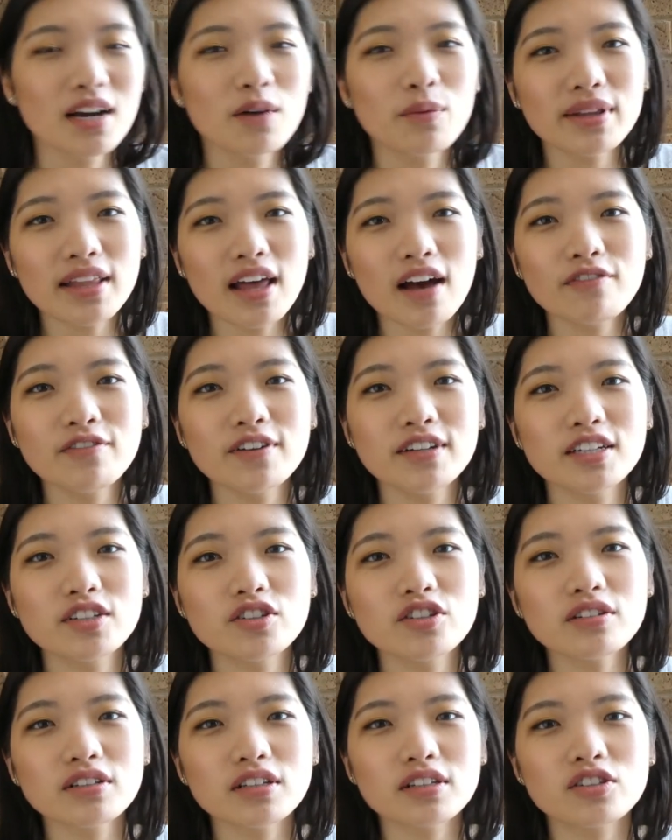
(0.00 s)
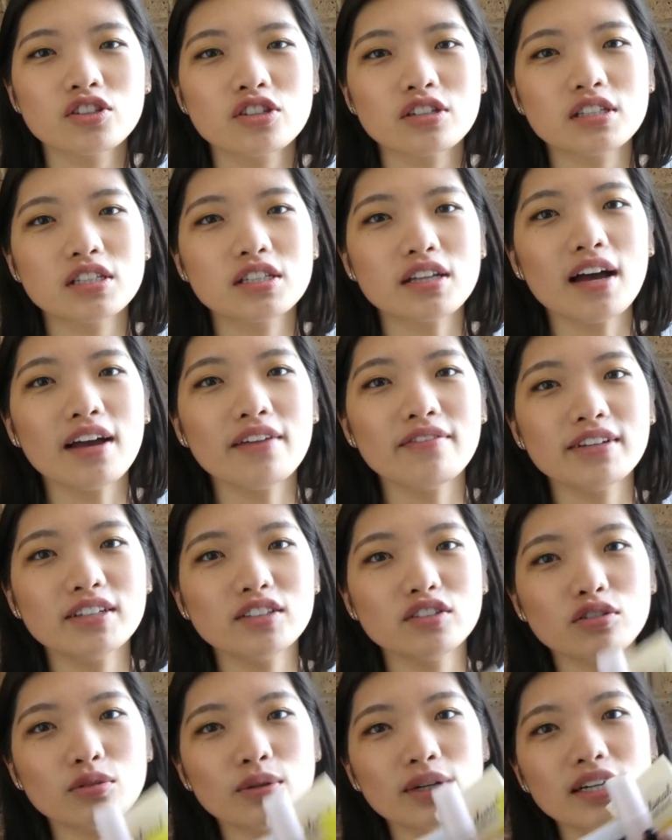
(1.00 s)
Without further ado, let's just dive
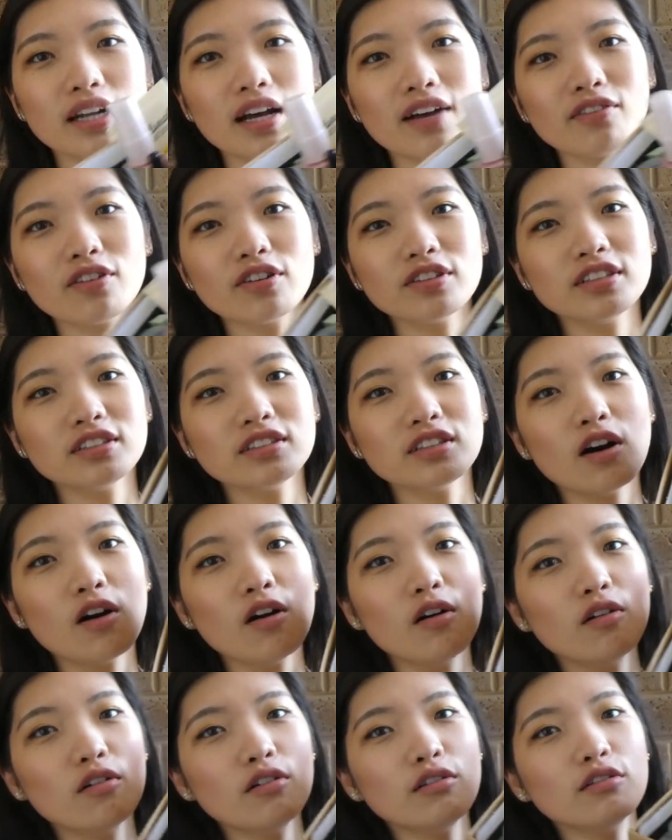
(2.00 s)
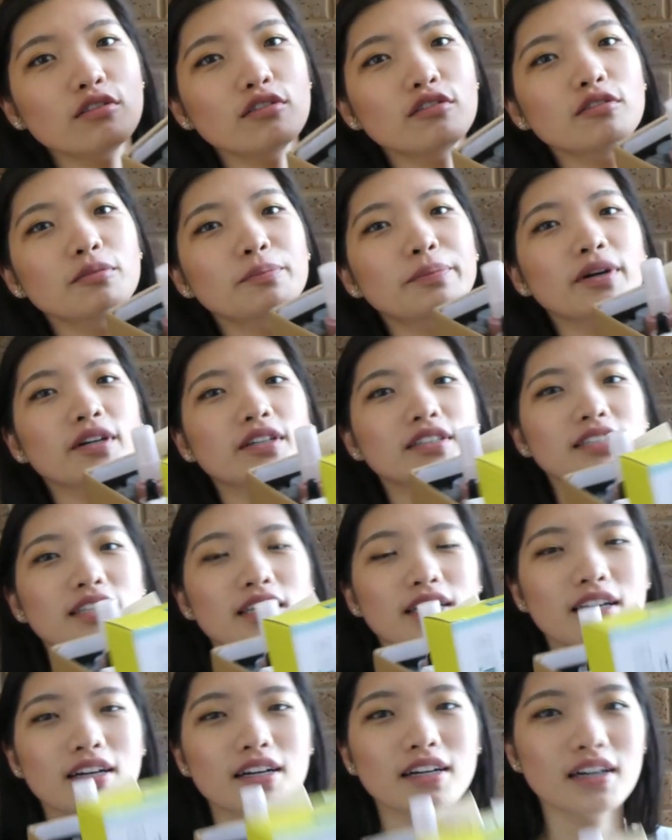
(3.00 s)
into it. I've got this whole box
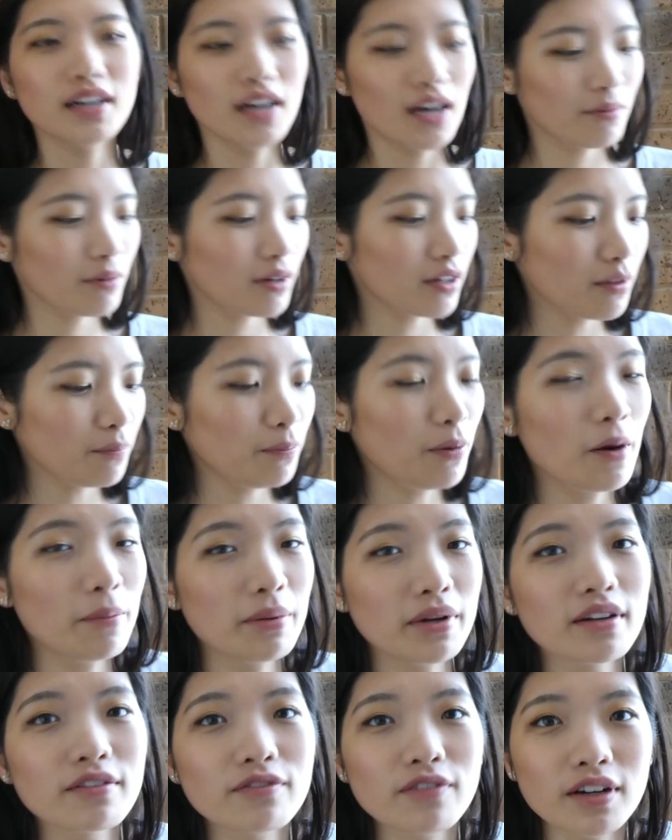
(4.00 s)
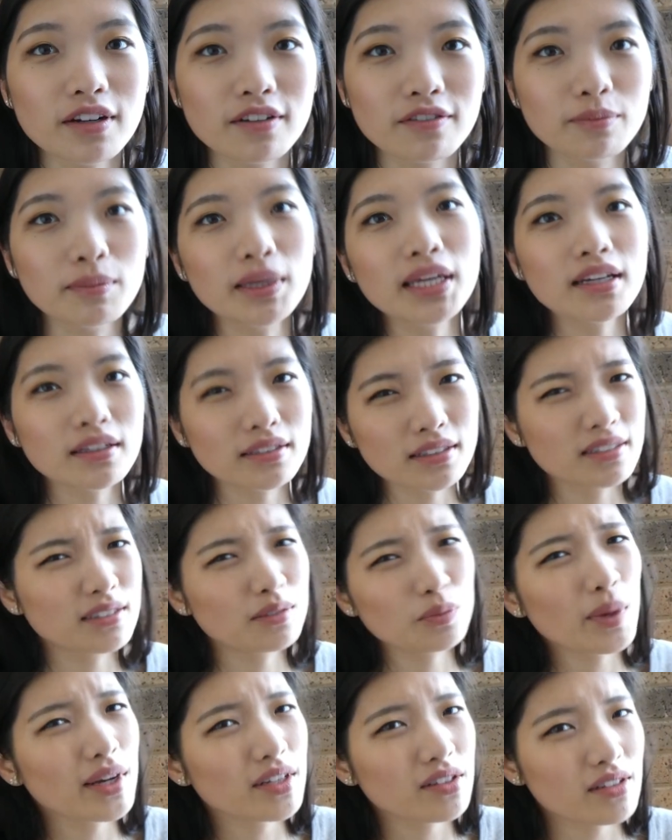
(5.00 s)
here. I'm gonna pop it in front of me because
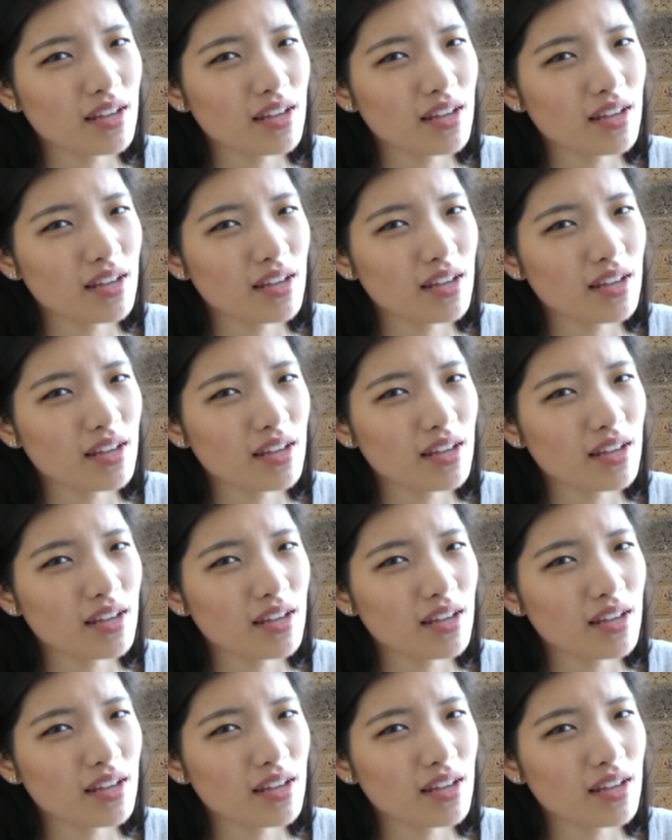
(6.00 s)
it's way